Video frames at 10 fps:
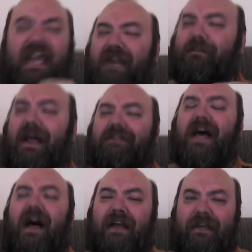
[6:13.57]
and I'm not
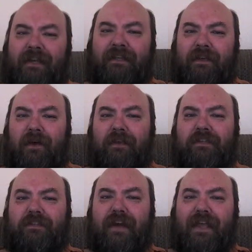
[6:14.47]
talking
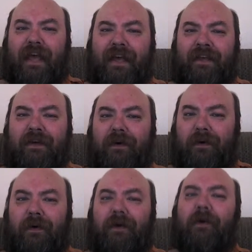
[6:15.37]
Australia
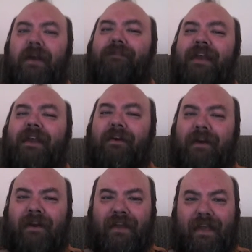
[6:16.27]
or, or even
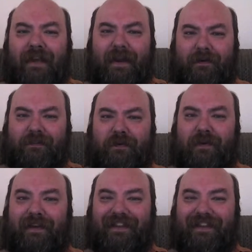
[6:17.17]
here in Arizona.